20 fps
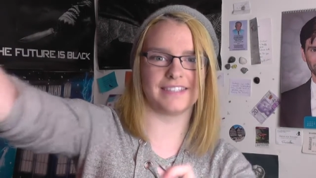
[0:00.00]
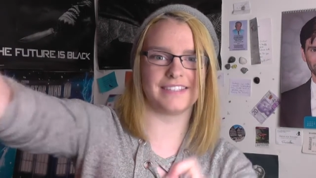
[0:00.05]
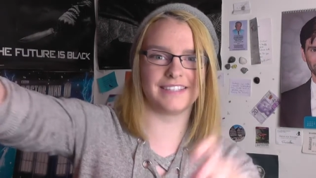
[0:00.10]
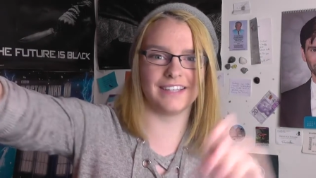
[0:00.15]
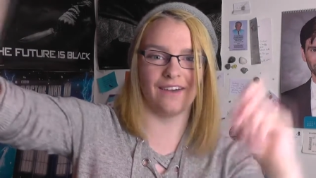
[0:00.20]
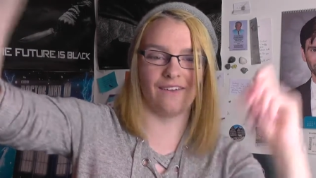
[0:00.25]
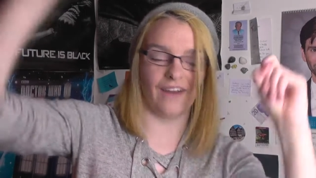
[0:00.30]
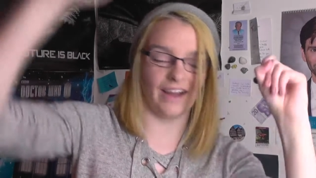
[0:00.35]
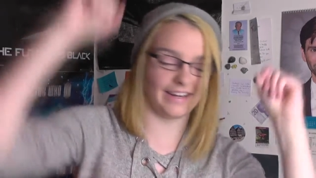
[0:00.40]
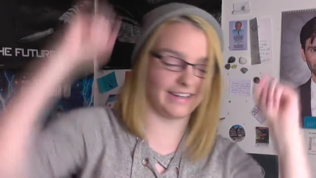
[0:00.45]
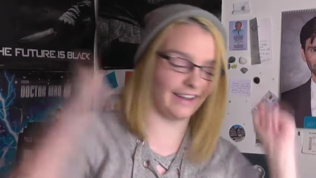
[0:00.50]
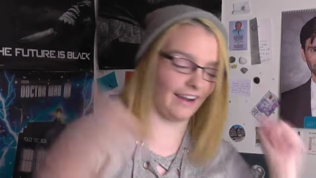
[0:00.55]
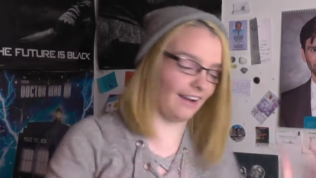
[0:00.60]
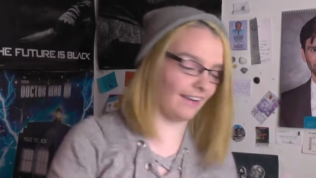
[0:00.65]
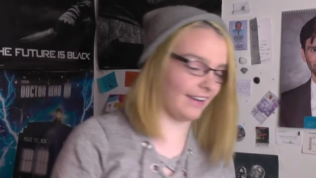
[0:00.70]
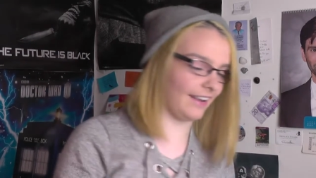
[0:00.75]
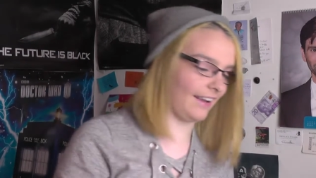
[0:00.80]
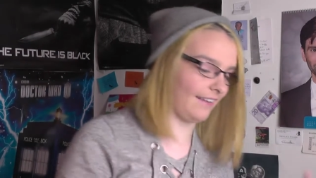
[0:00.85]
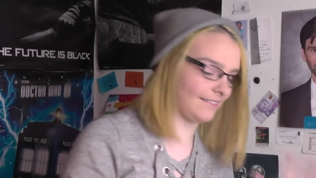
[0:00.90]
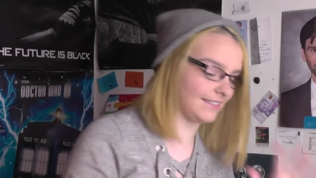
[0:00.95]
So I
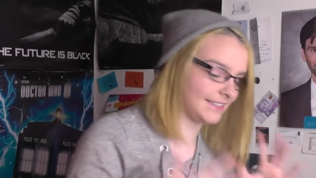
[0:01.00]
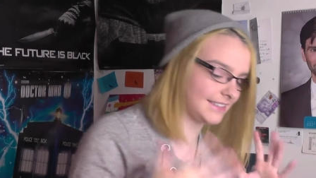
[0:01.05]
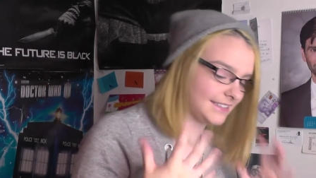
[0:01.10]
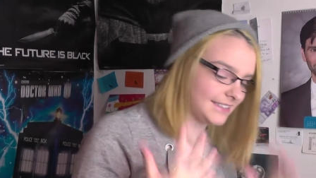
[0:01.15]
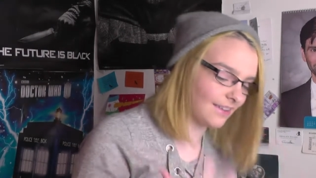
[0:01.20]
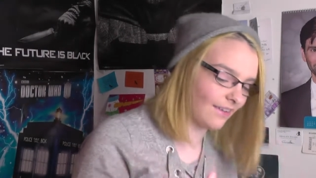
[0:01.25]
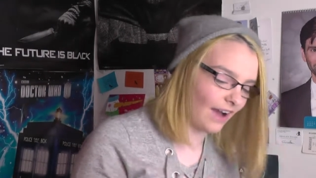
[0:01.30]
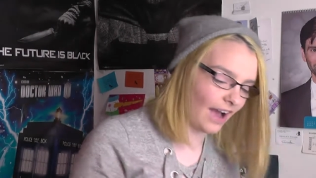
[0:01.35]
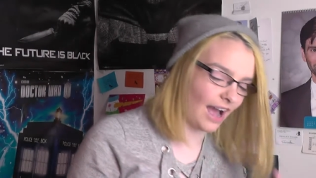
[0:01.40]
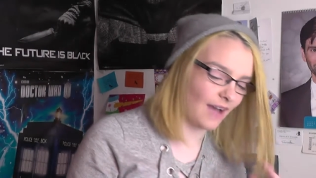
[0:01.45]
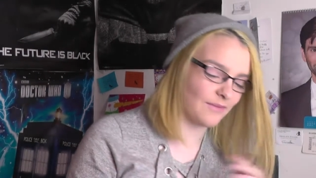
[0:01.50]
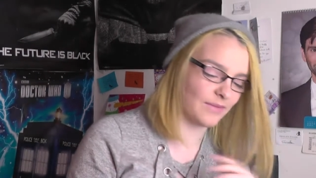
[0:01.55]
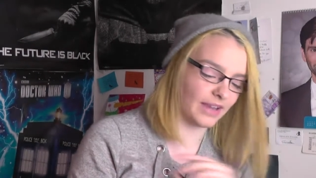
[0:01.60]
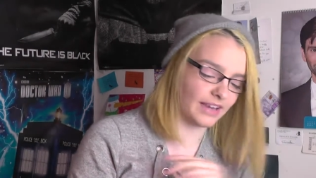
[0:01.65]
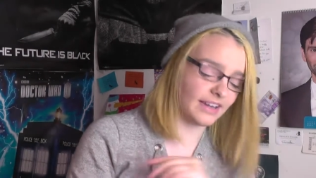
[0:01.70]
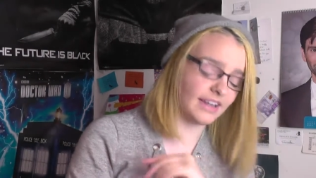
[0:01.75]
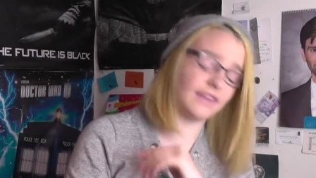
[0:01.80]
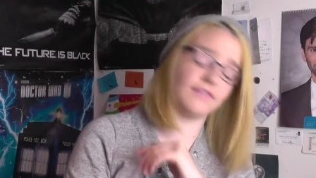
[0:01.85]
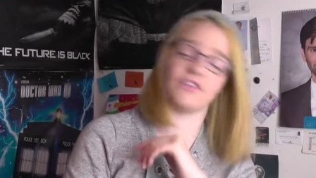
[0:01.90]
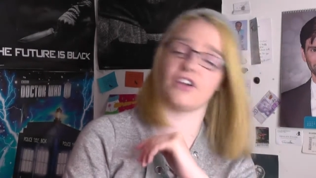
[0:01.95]
got it, I was so happy,
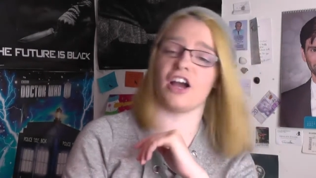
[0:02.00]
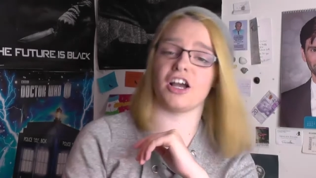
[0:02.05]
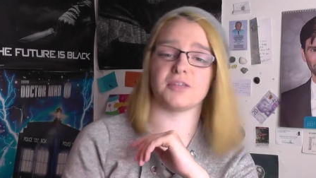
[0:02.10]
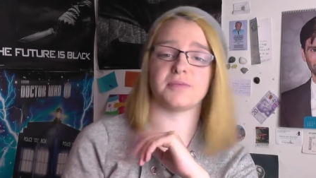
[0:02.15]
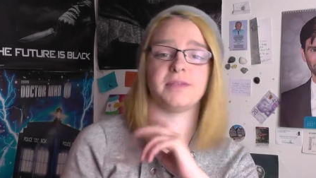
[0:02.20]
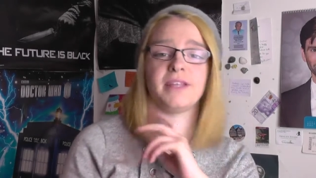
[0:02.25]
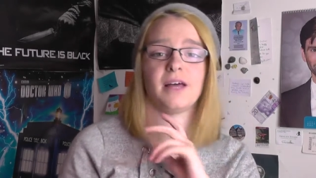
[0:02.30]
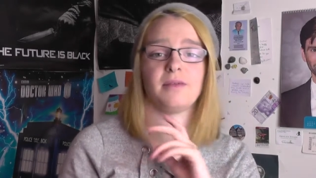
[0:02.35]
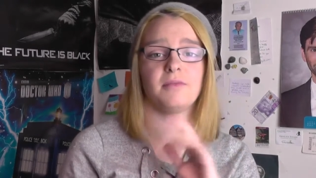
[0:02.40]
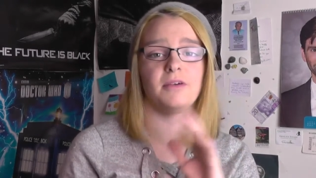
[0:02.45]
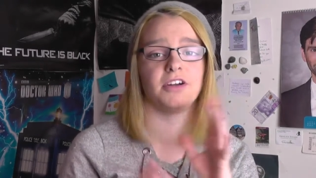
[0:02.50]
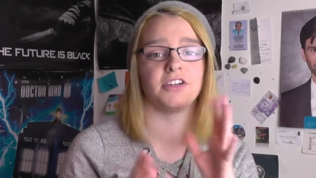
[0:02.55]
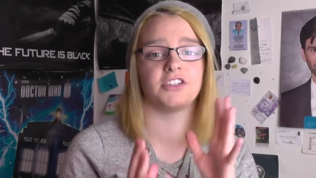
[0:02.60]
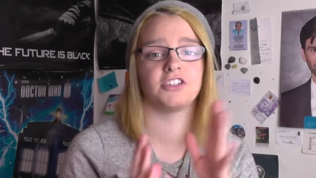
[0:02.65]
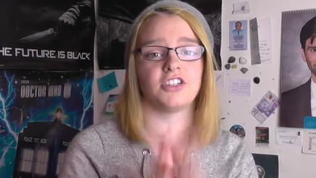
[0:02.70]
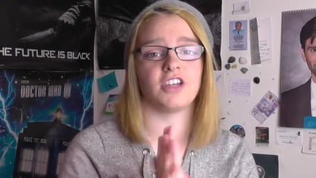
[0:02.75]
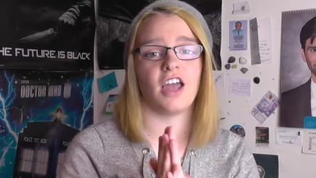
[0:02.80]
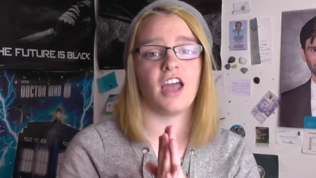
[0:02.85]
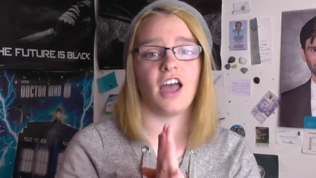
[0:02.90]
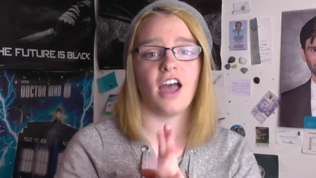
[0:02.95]
it didn't even cost me that
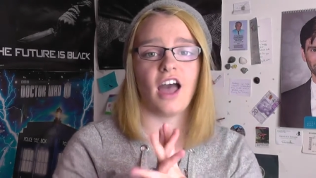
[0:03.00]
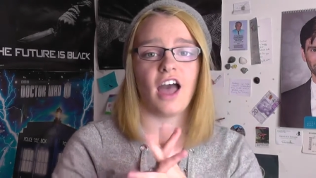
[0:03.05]
much.